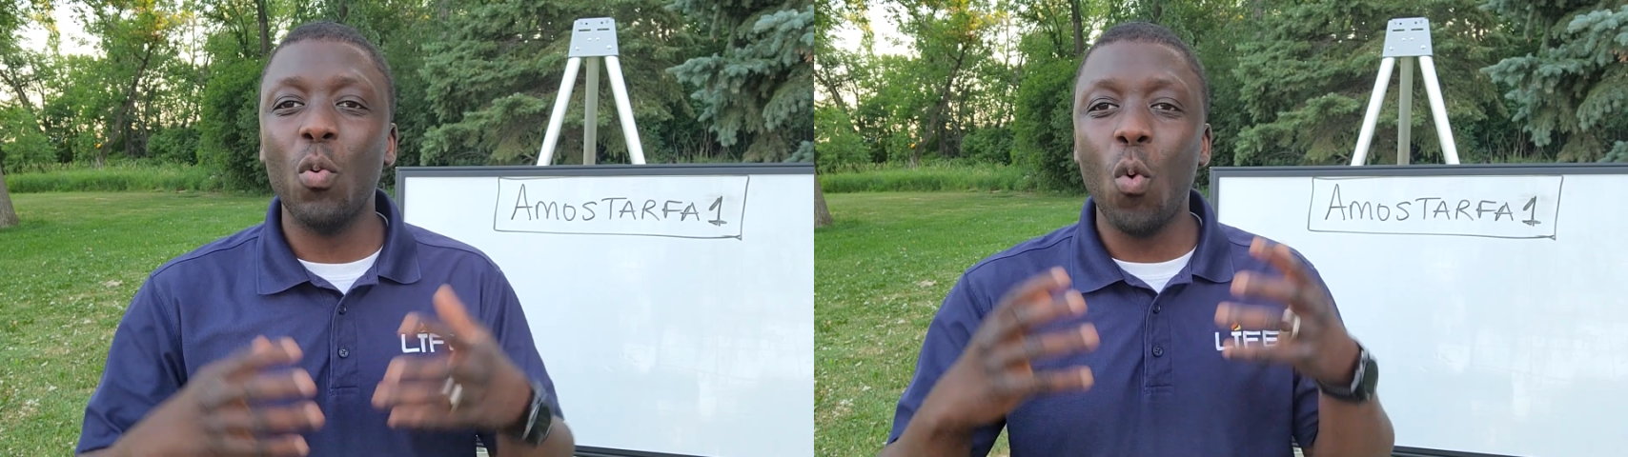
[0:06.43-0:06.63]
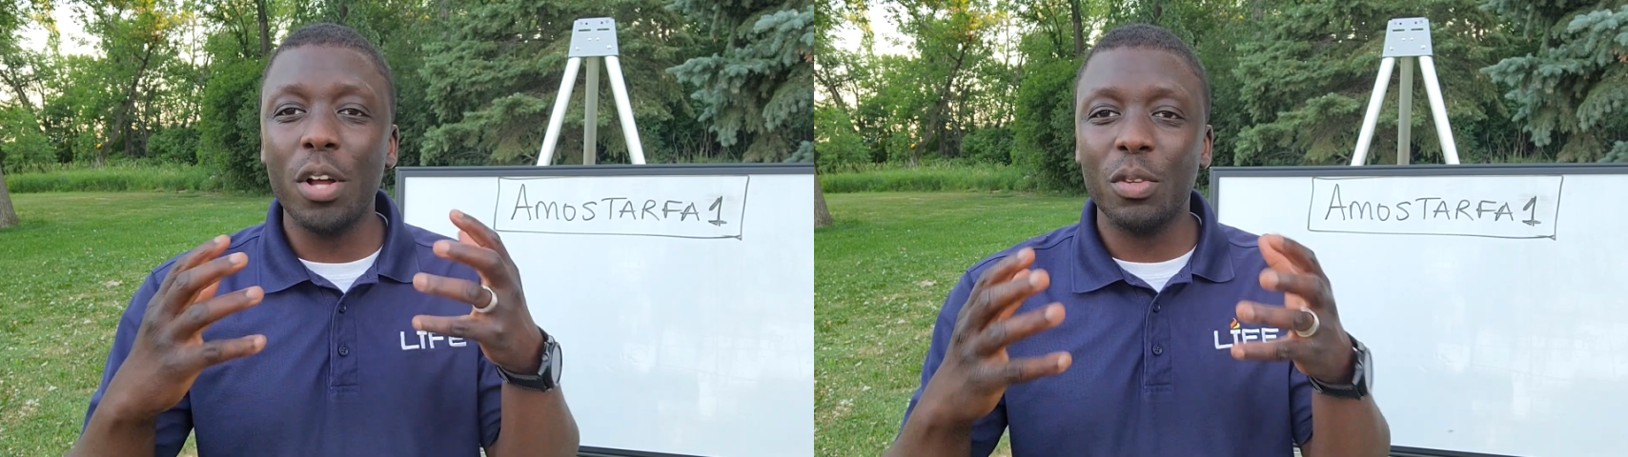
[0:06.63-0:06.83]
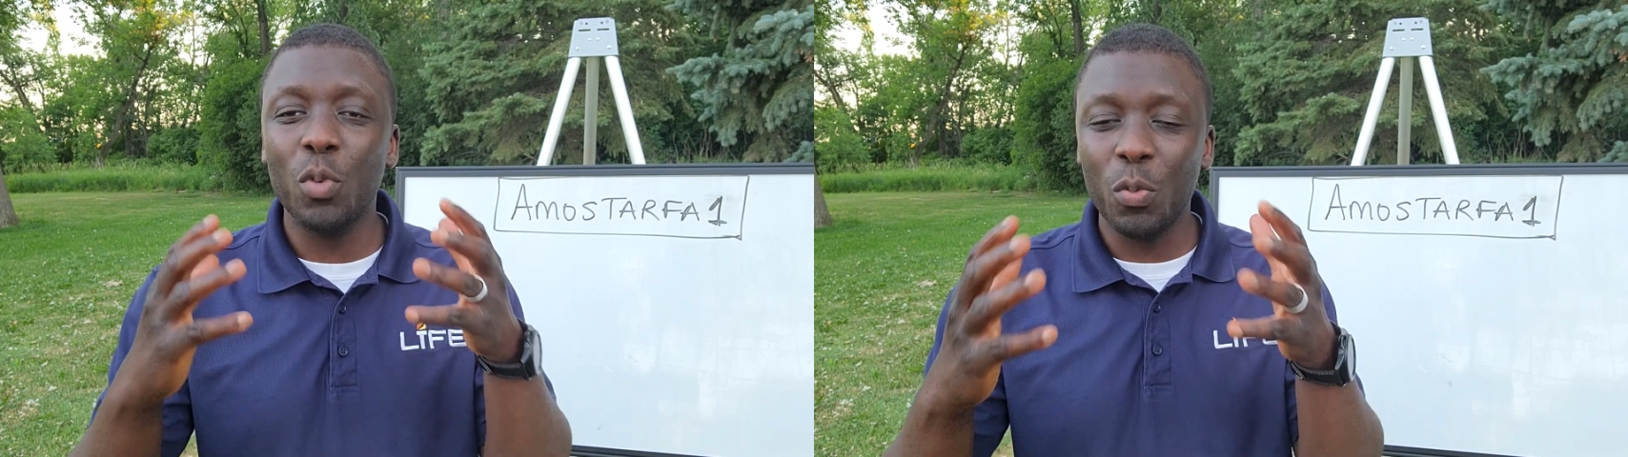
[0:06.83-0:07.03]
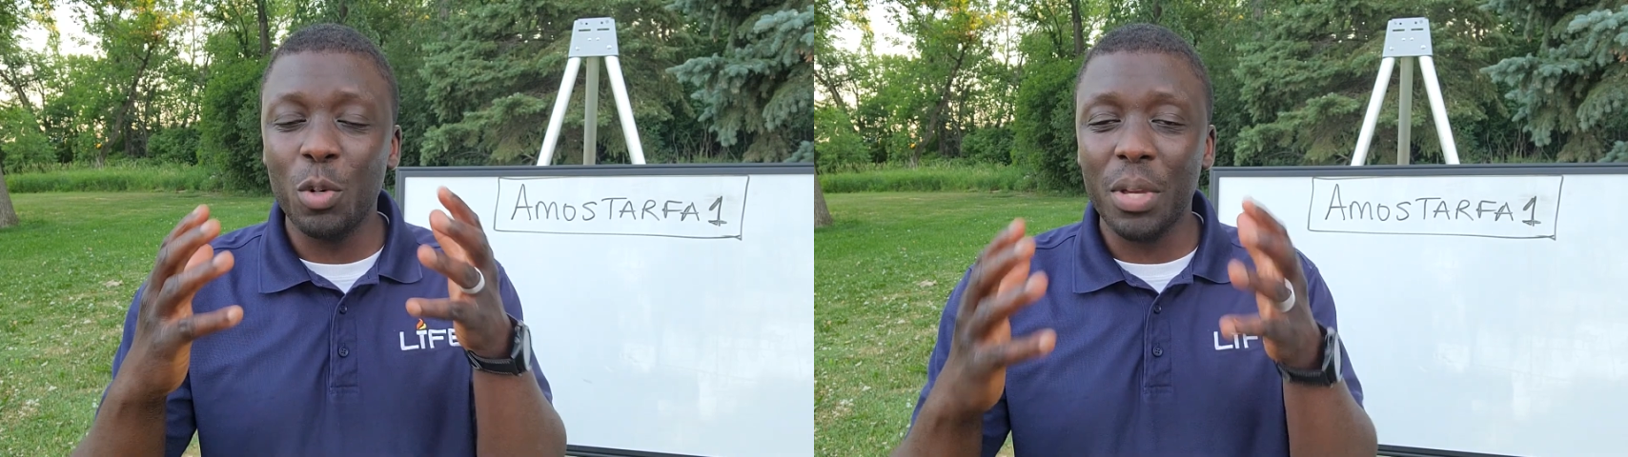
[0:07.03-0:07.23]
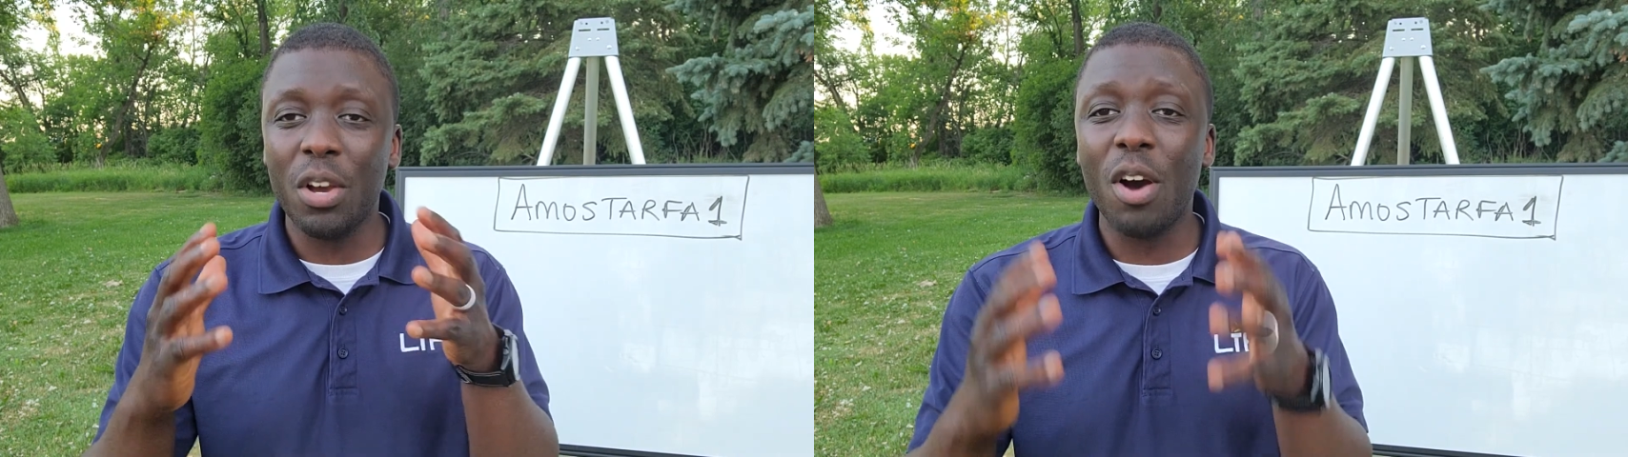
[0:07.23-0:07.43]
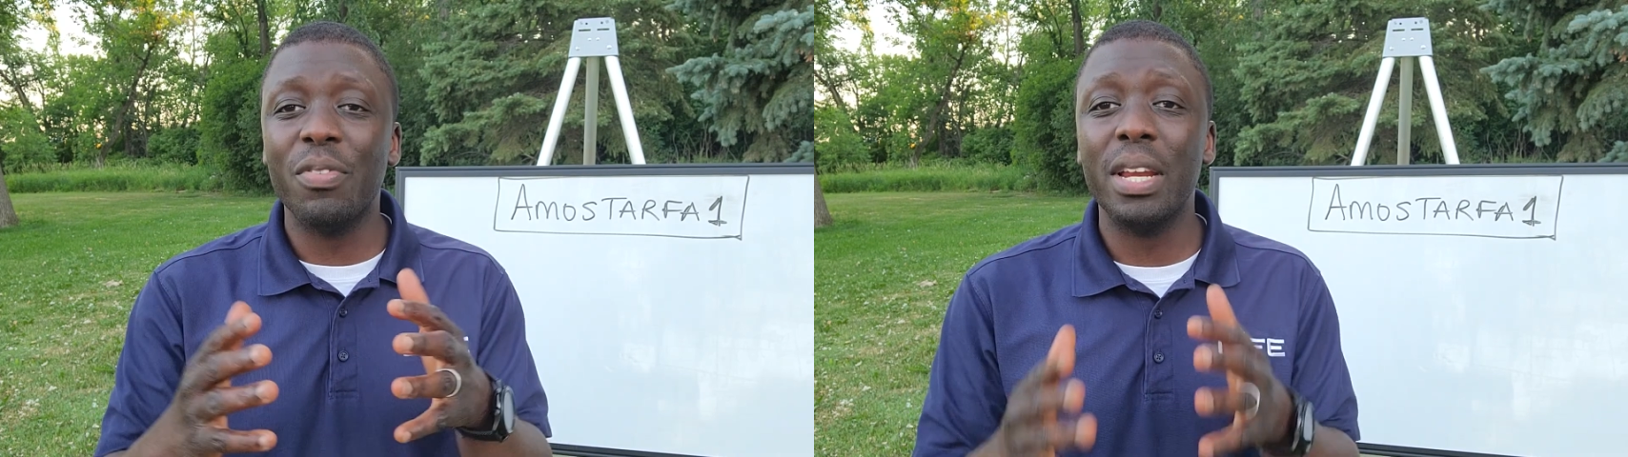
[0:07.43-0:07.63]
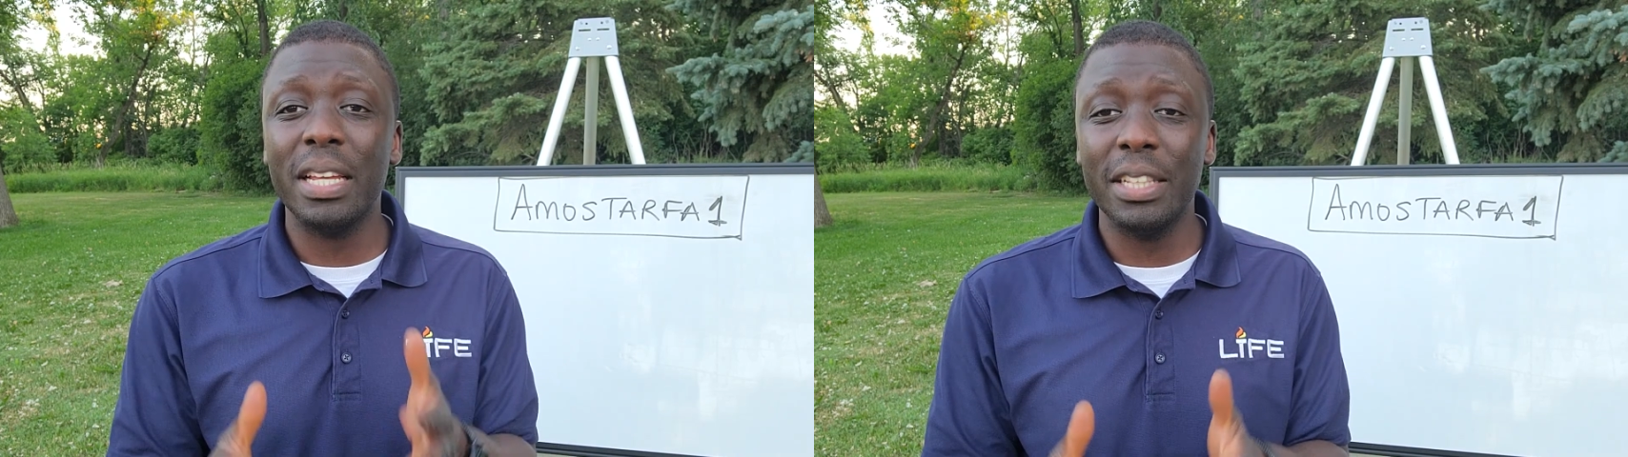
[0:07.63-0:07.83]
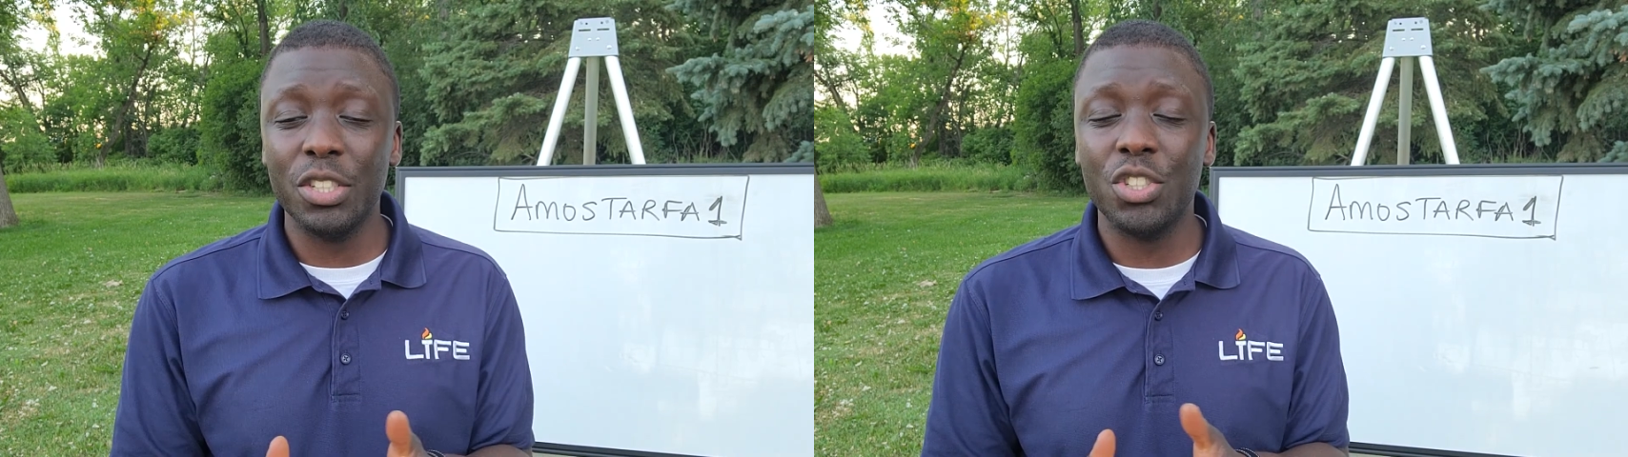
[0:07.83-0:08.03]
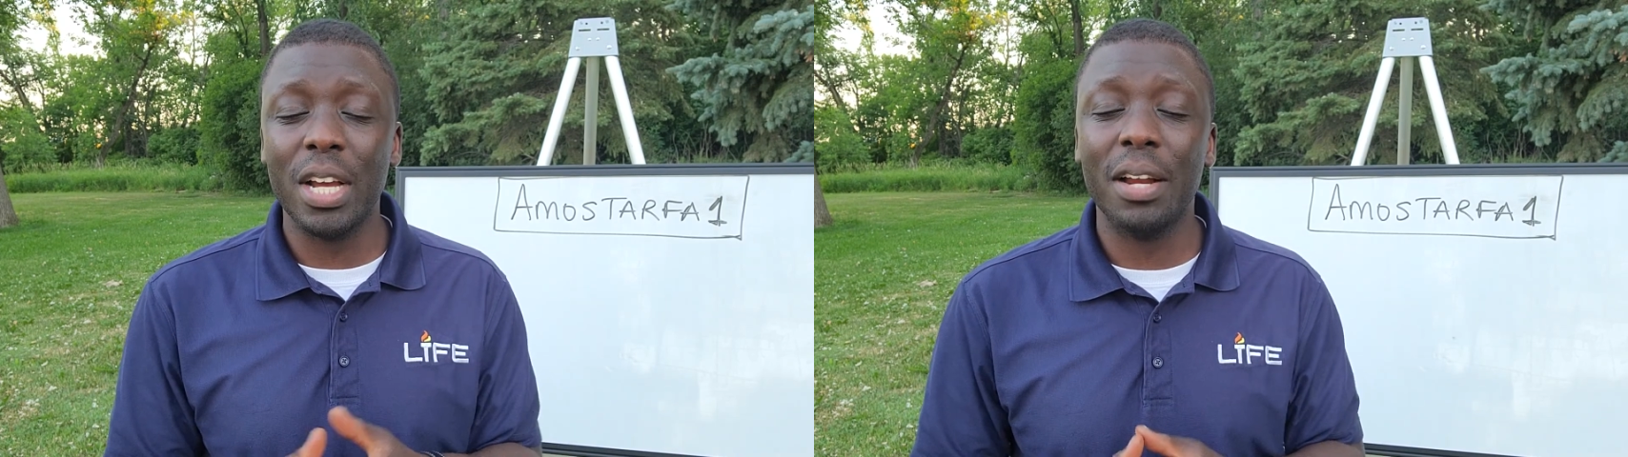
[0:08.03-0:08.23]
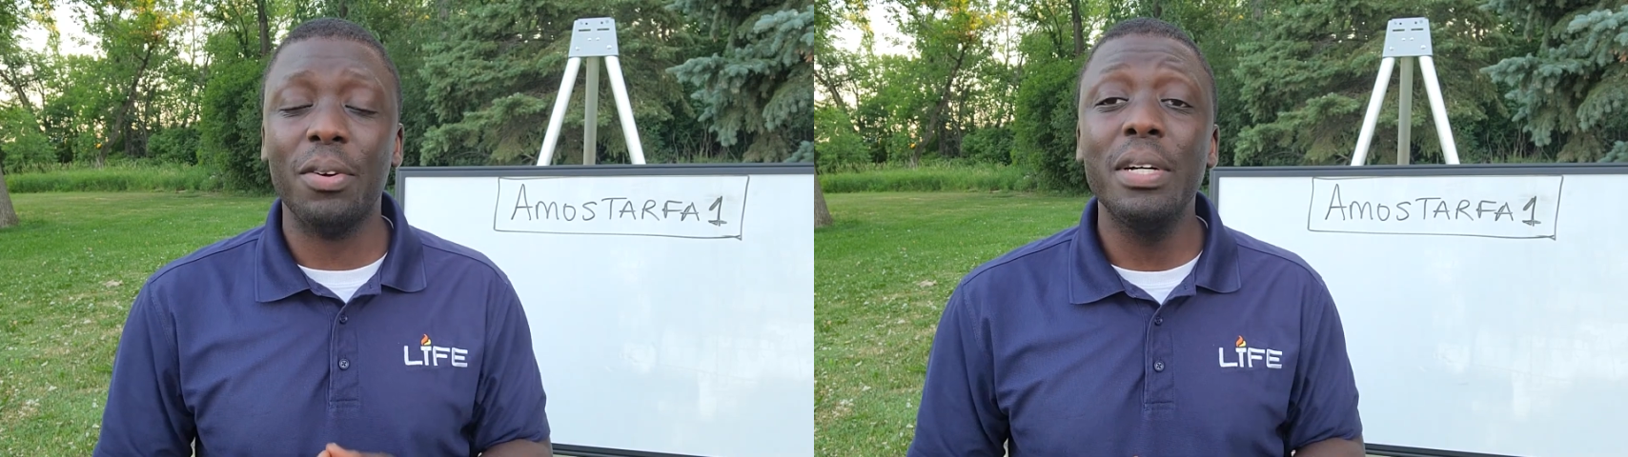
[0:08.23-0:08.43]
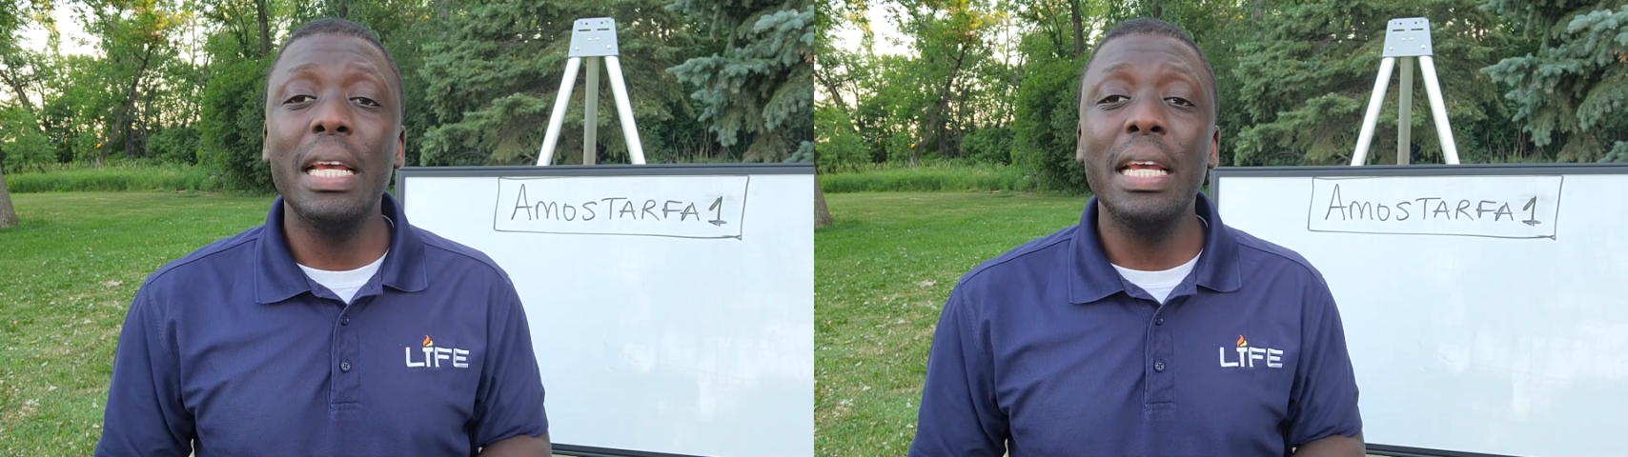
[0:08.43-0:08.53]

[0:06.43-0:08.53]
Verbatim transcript: what we will be covering in this channel.